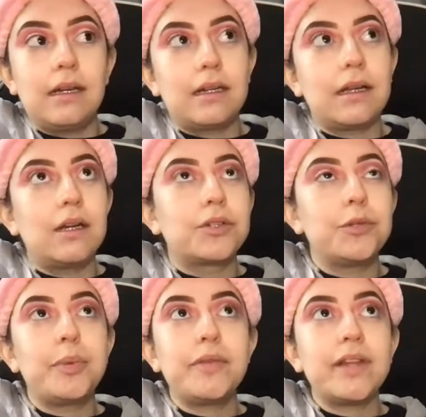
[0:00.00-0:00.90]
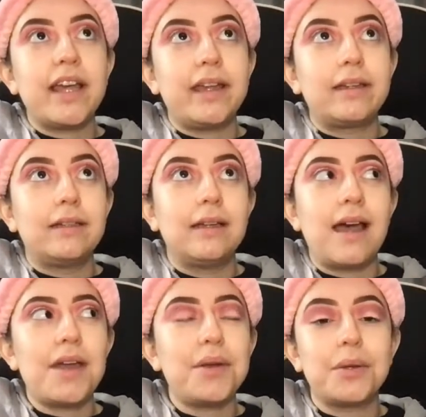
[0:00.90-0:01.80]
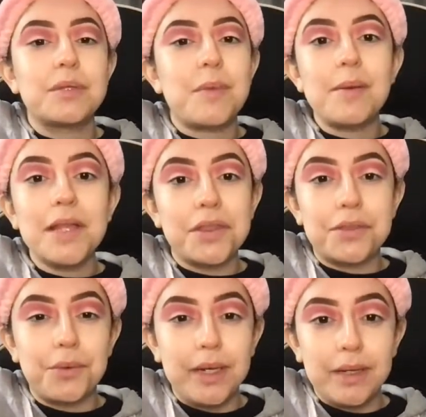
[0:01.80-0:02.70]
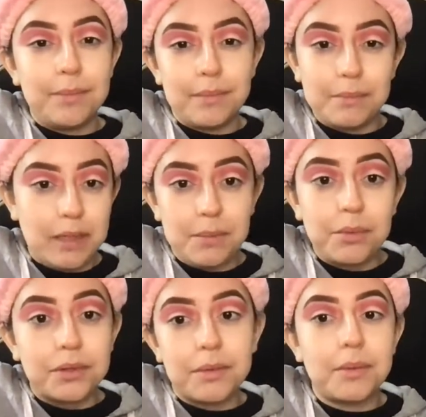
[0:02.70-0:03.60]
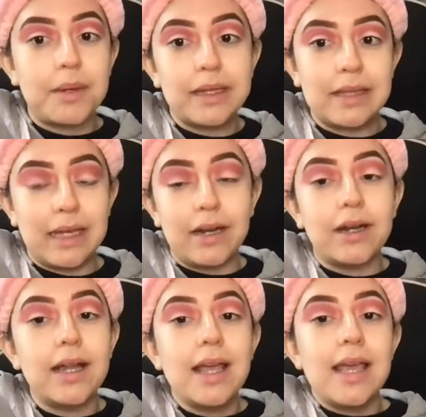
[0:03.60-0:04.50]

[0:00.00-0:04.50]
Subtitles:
a group of like, I don't know, it was probably like 3 people that were right there.